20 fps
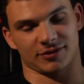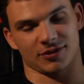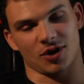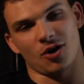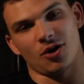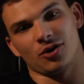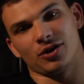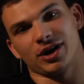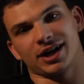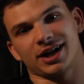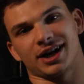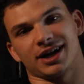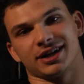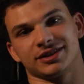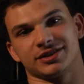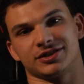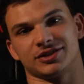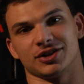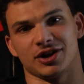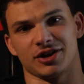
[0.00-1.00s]
All that kind
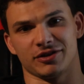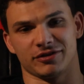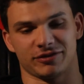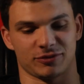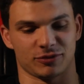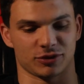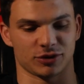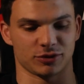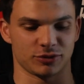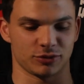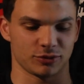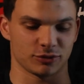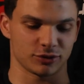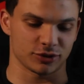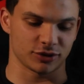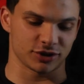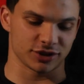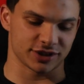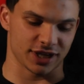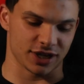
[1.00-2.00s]
of stuff. What
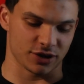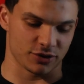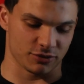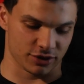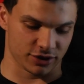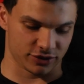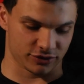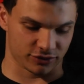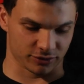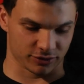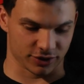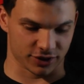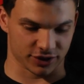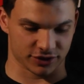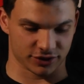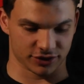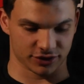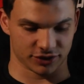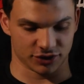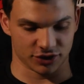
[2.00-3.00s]
are our takeaways from
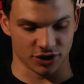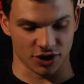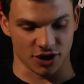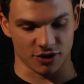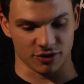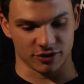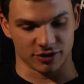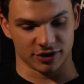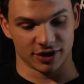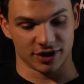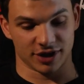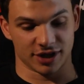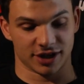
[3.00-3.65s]
this? So